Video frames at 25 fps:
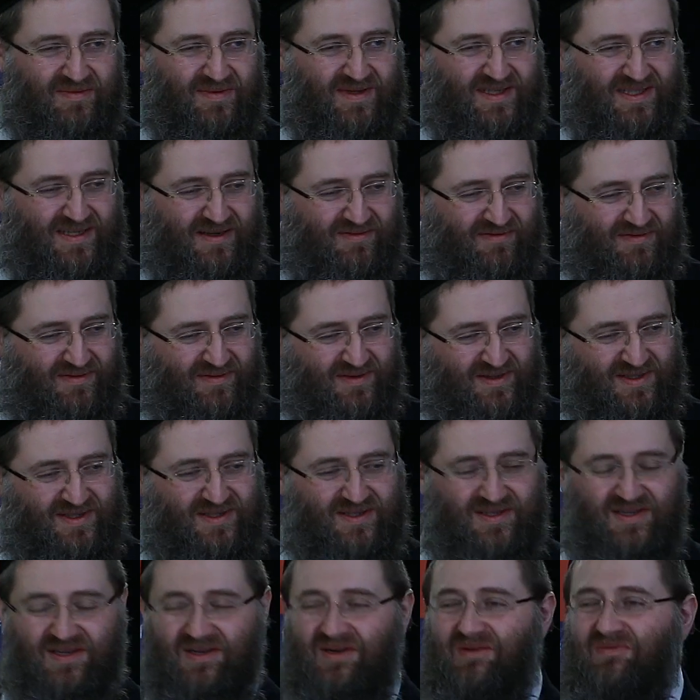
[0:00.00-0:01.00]

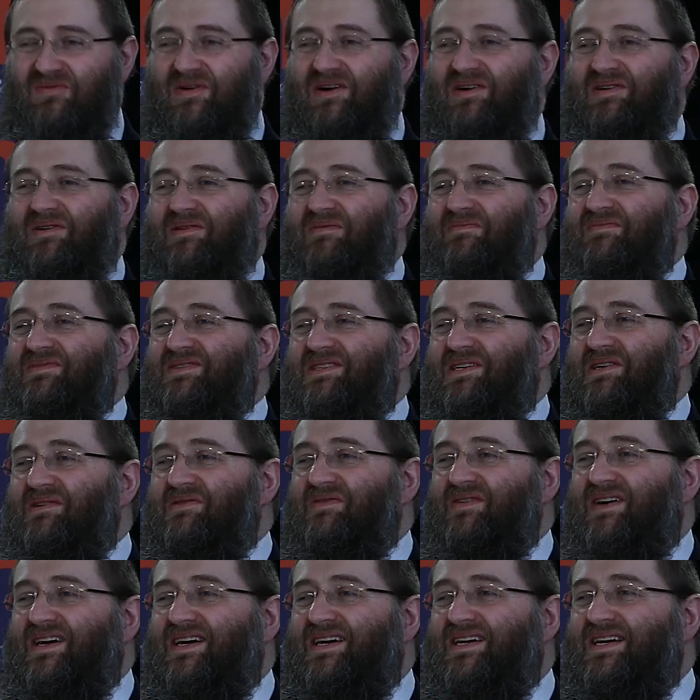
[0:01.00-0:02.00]
everyone's welcome.
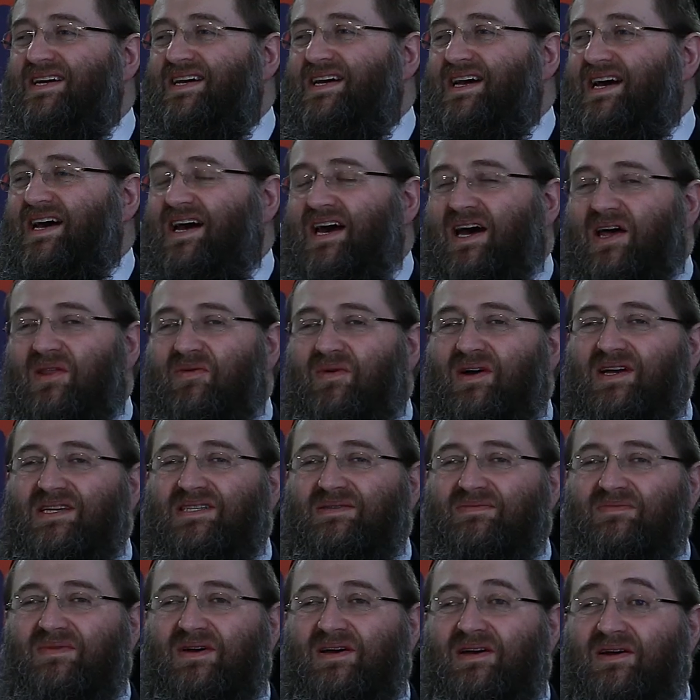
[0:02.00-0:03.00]
So
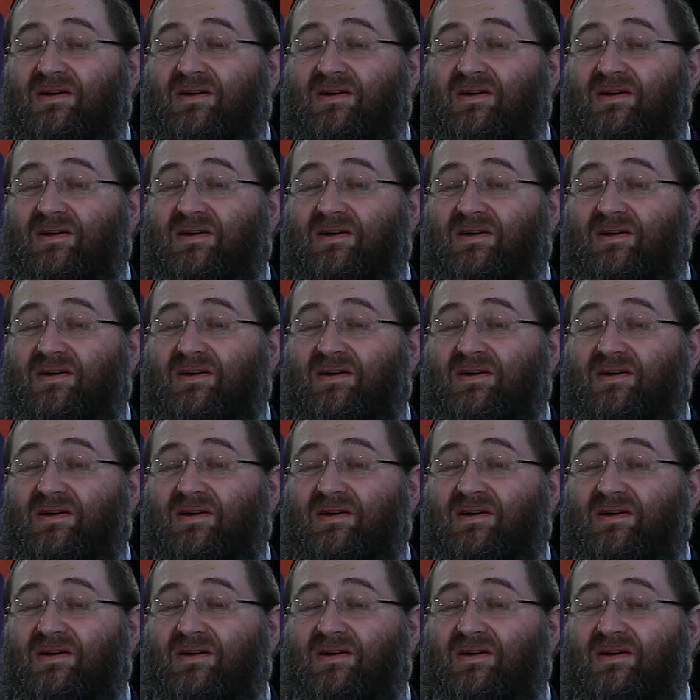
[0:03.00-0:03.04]
otherwise,